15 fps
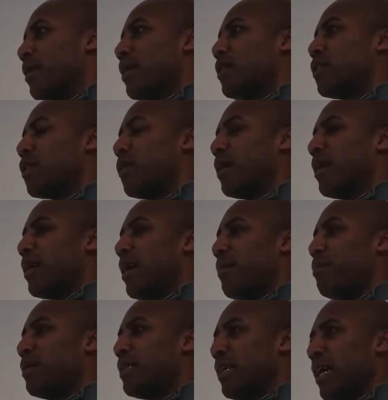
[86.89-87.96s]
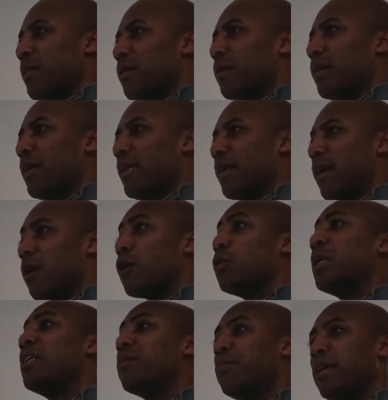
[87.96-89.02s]
So uh, I put together our own
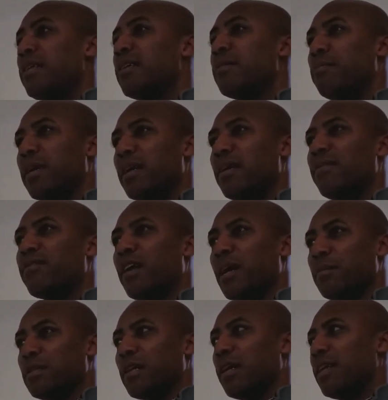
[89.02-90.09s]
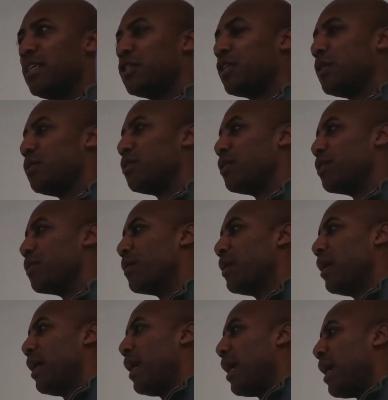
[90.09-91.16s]
independent bid for Amazon HQ2,
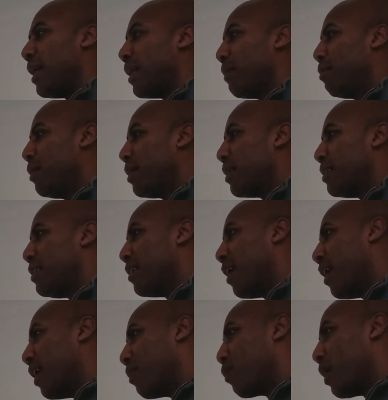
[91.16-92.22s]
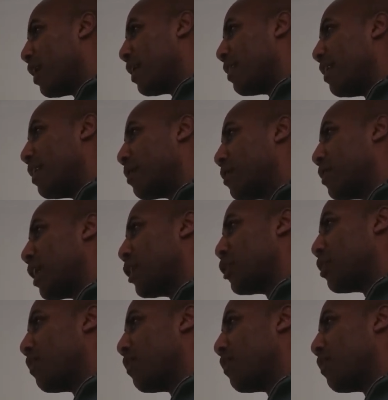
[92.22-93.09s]
and I put a dot right at the intersection